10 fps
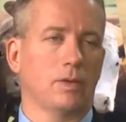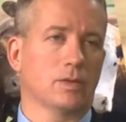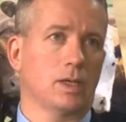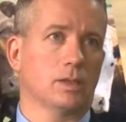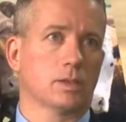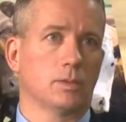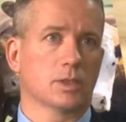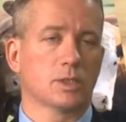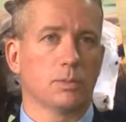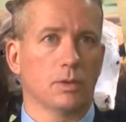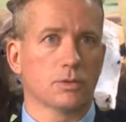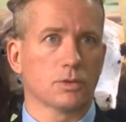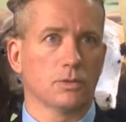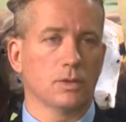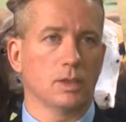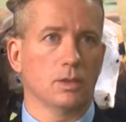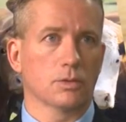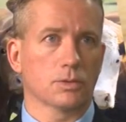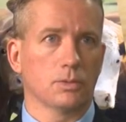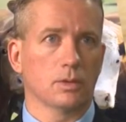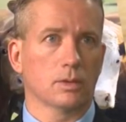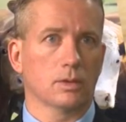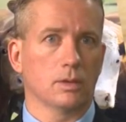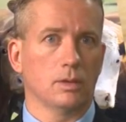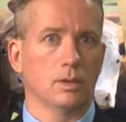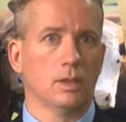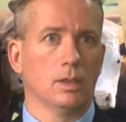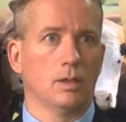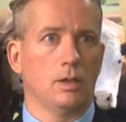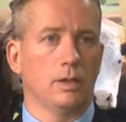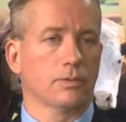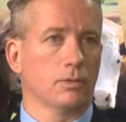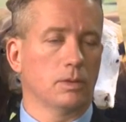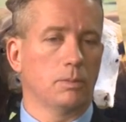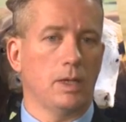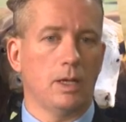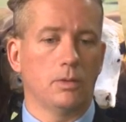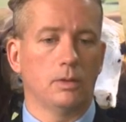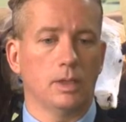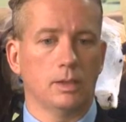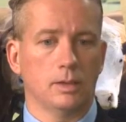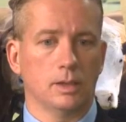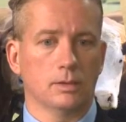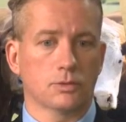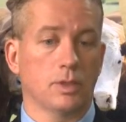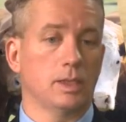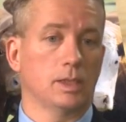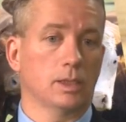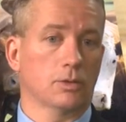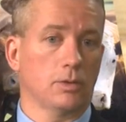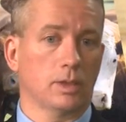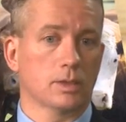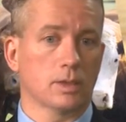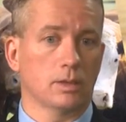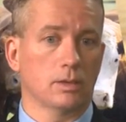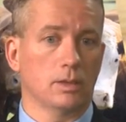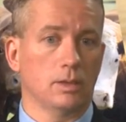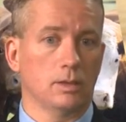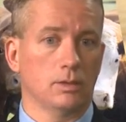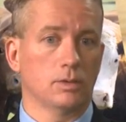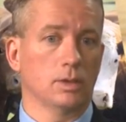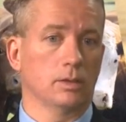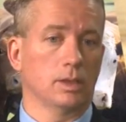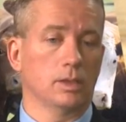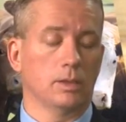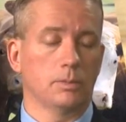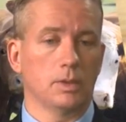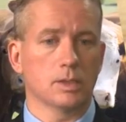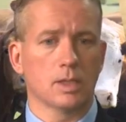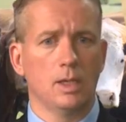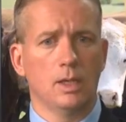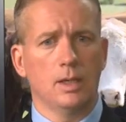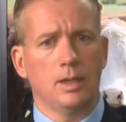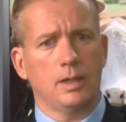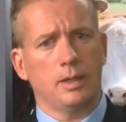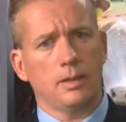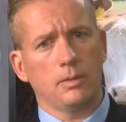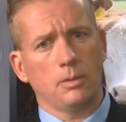have had some experience over the years with off-grid power and trying to get credits out of the utility companies. How